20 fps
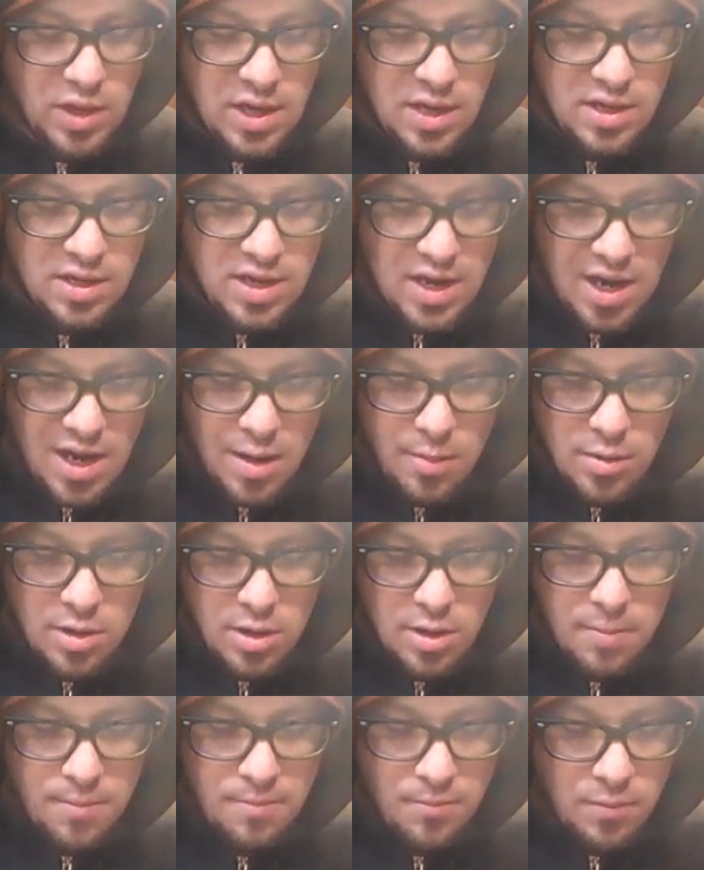in
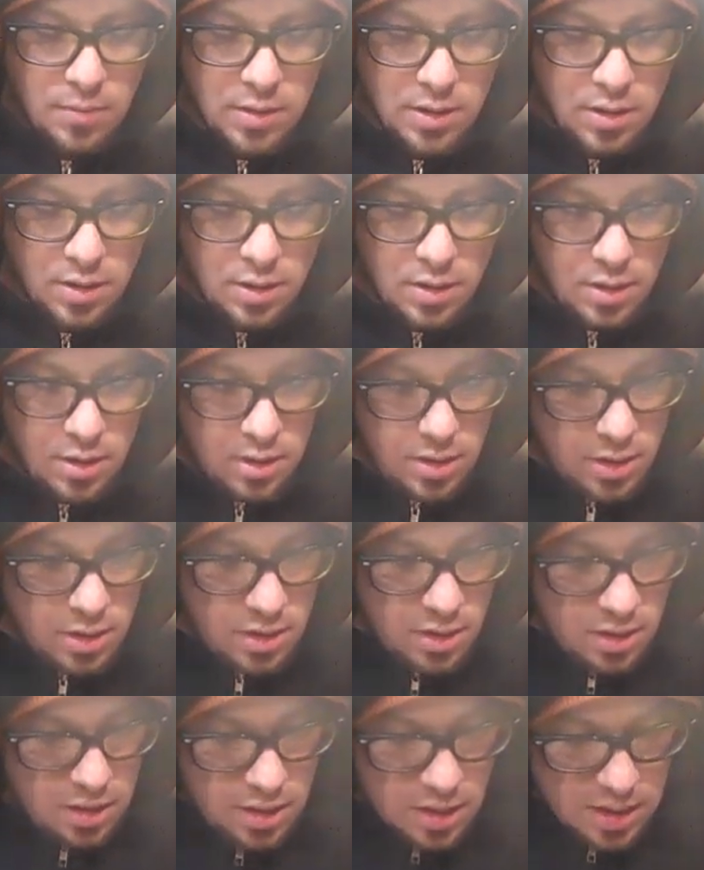diameter.
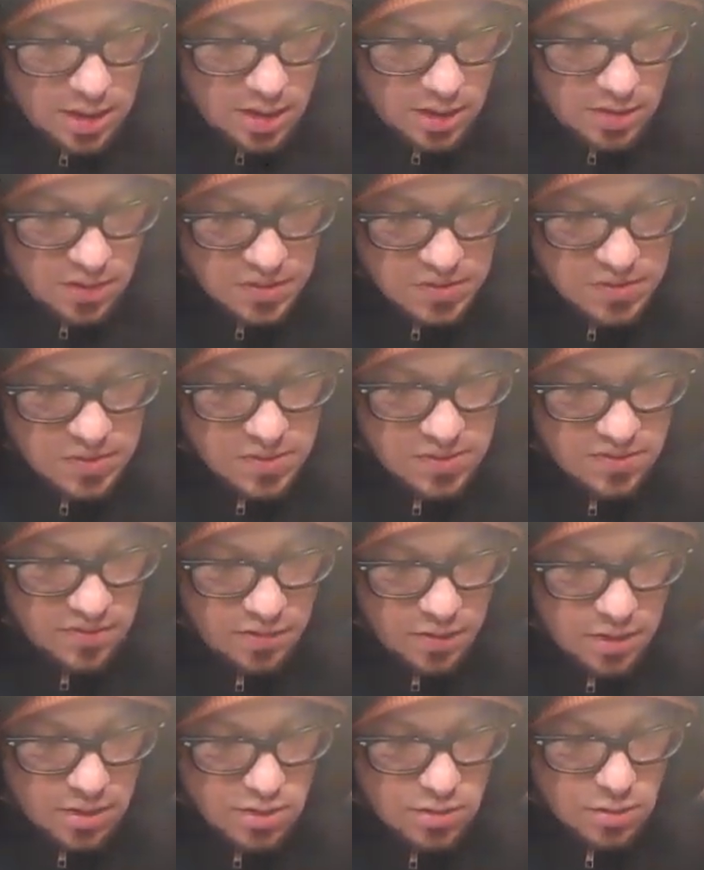And this is
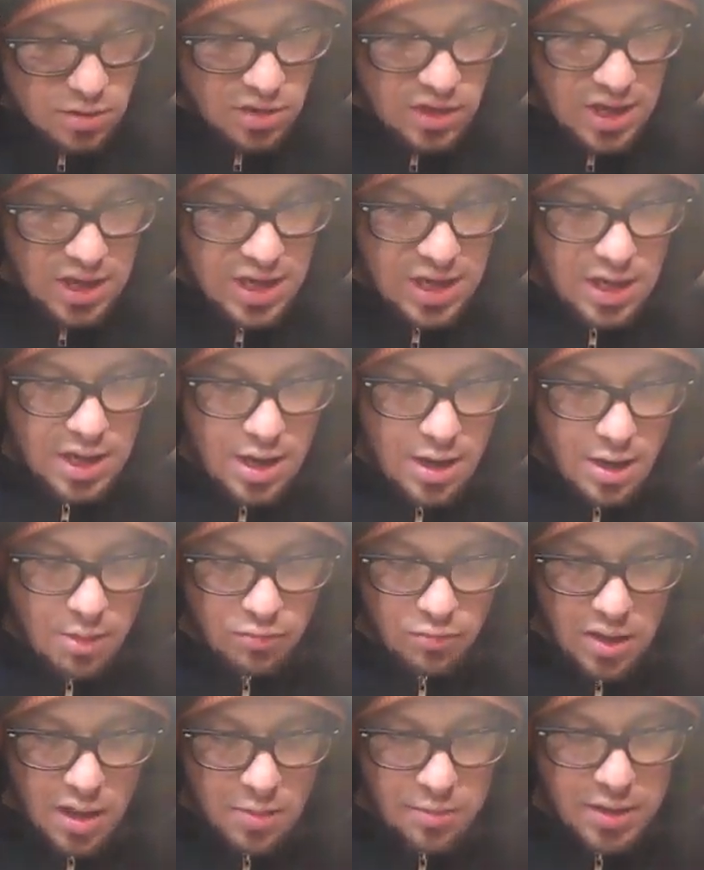finished with a
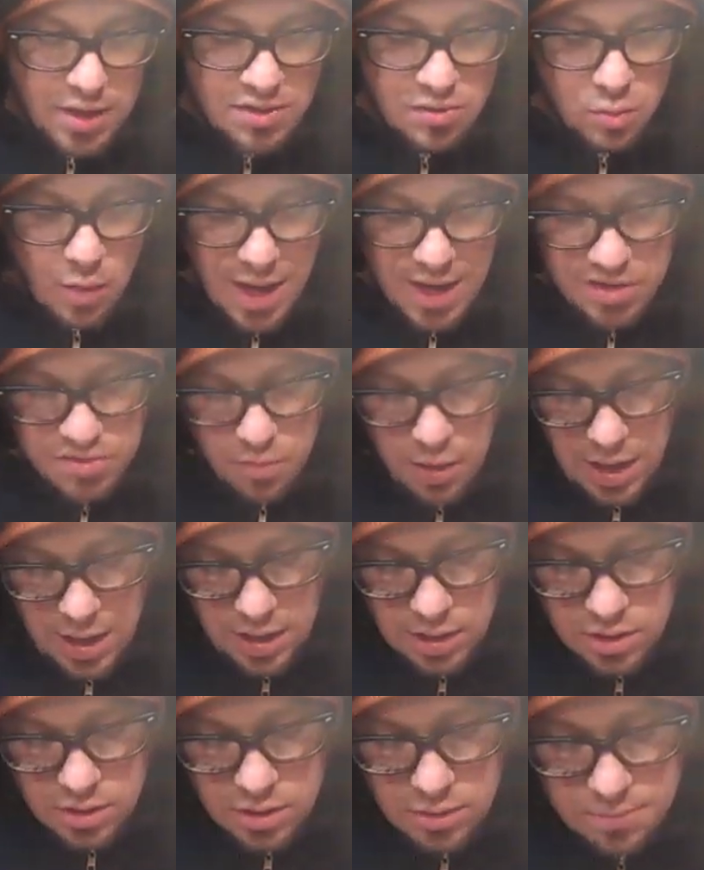beeswax
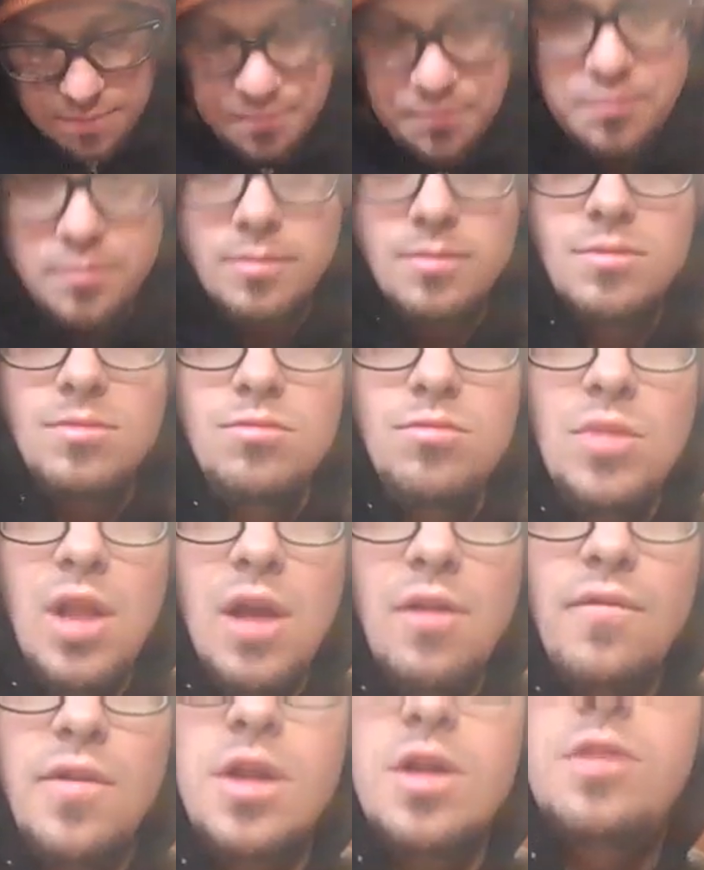polish.
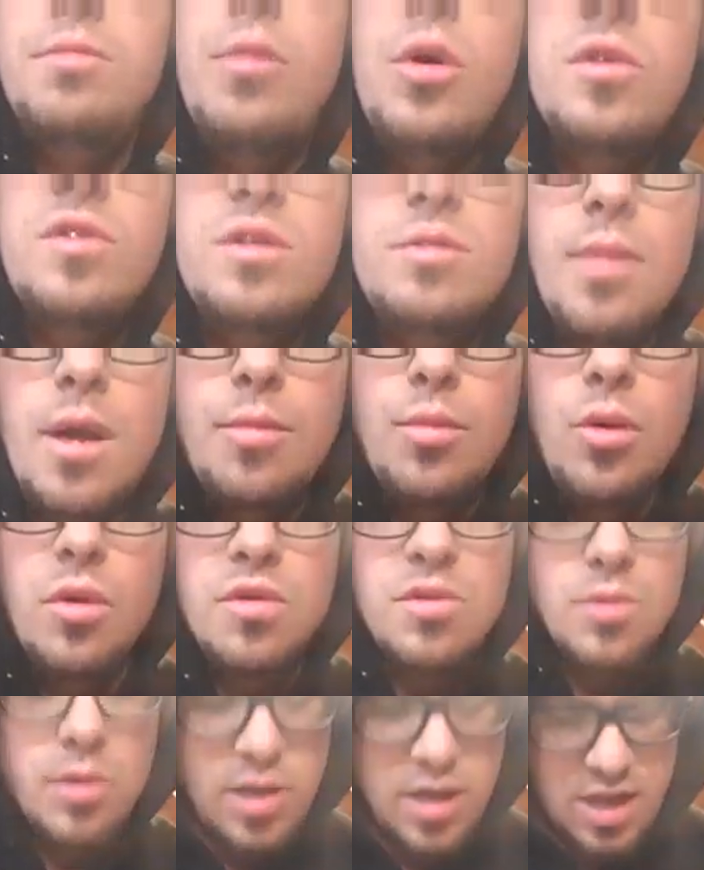I finished most of my
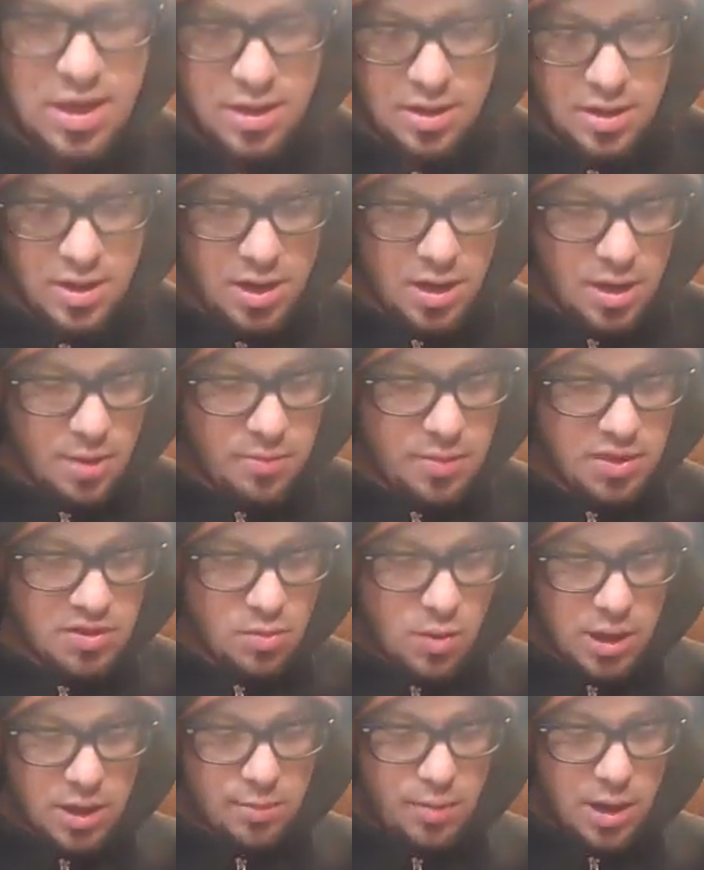bowls with a
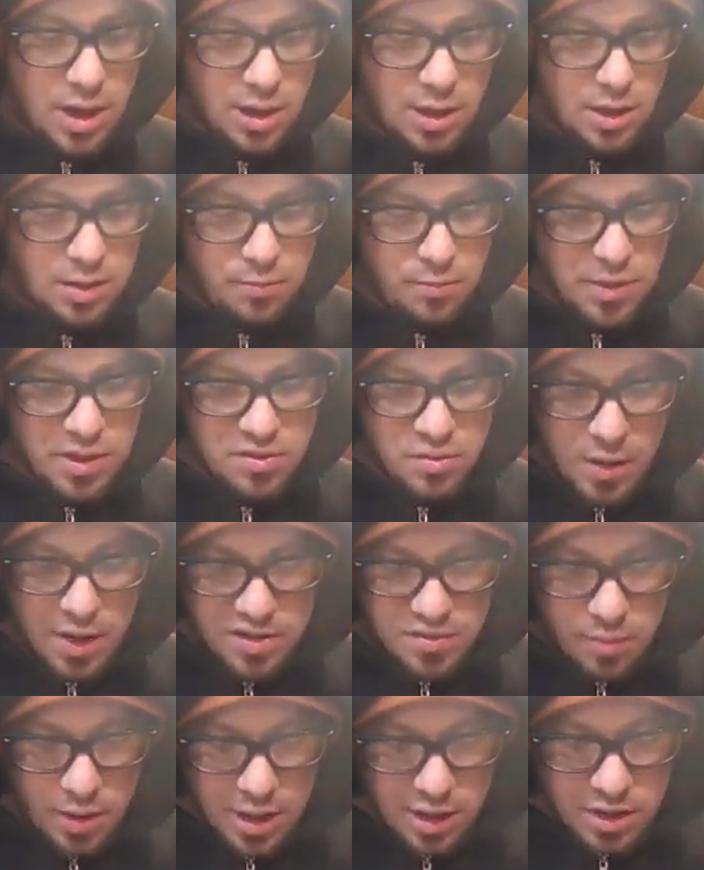beeswax
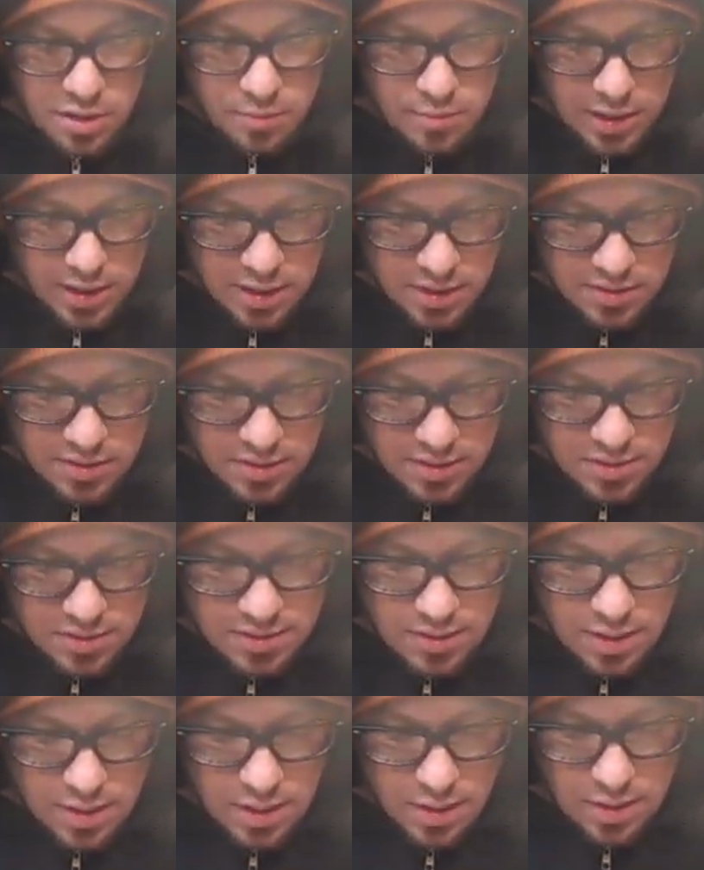polish because
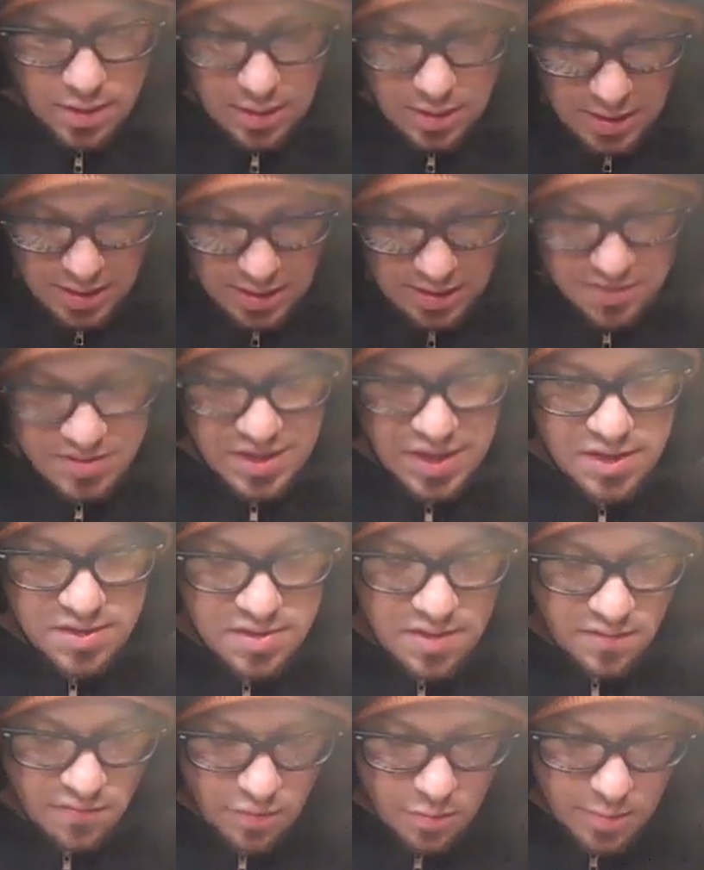it's
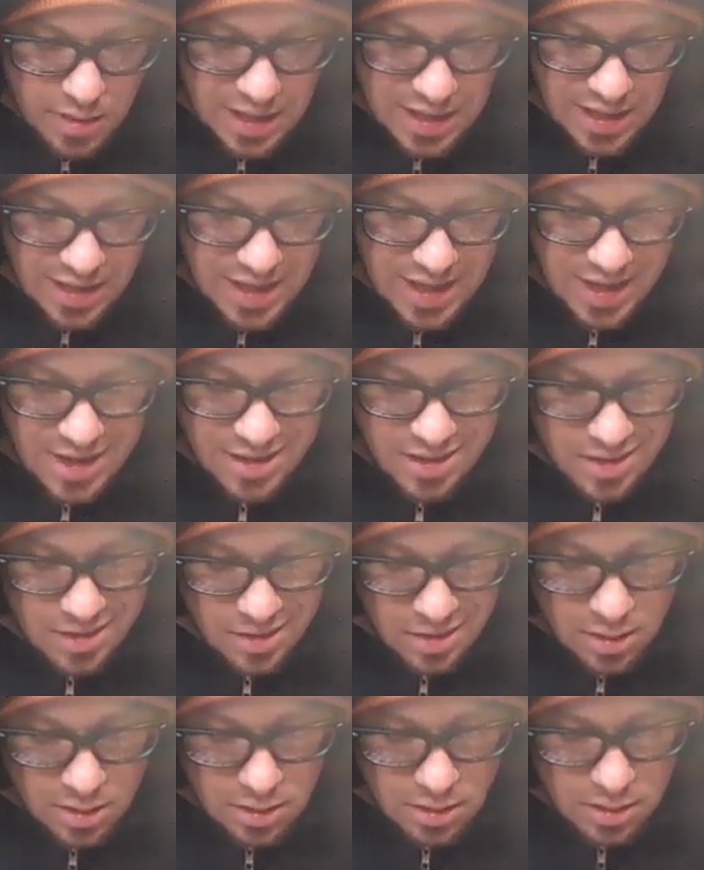easy for me to get.
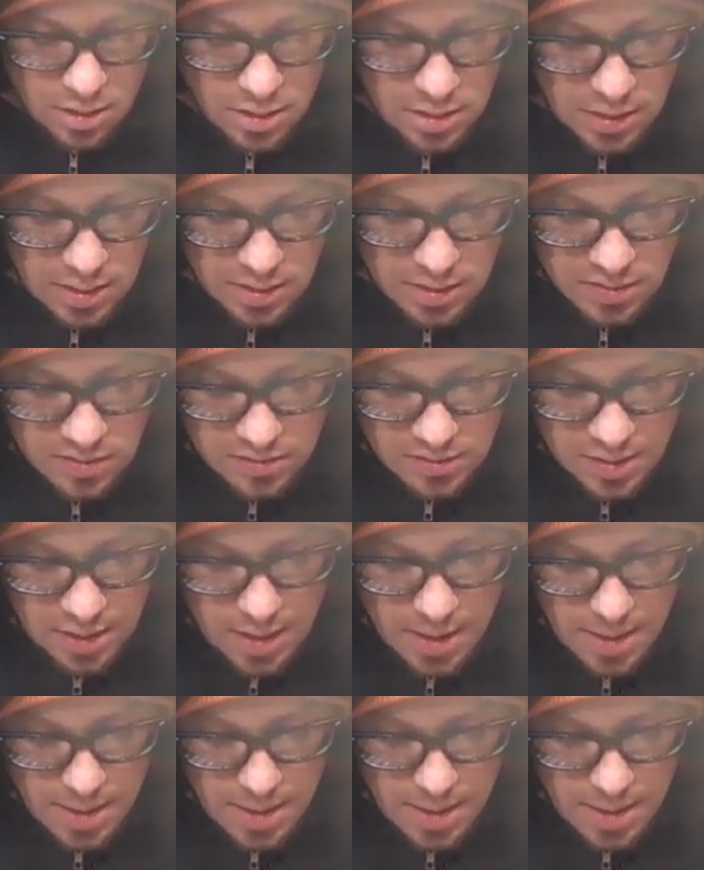It's